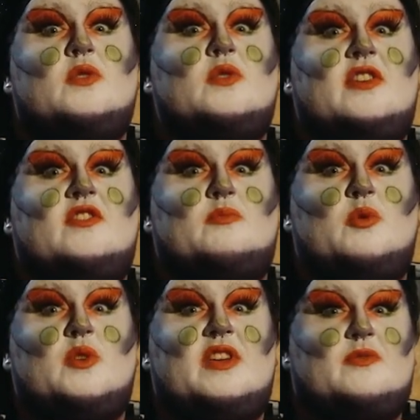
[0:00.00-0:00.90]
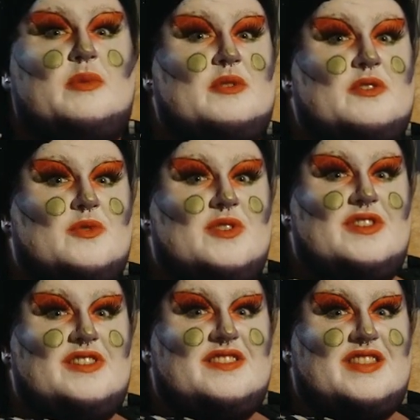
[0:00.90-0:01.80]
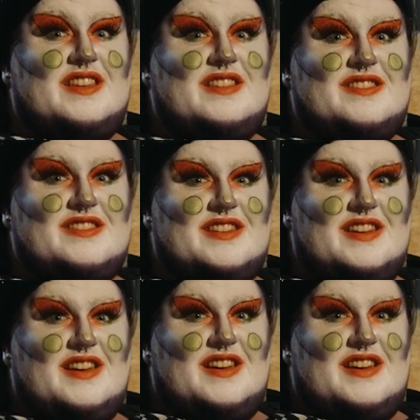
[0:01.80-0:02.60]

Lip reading: ooky spooky spirit world is thinnest.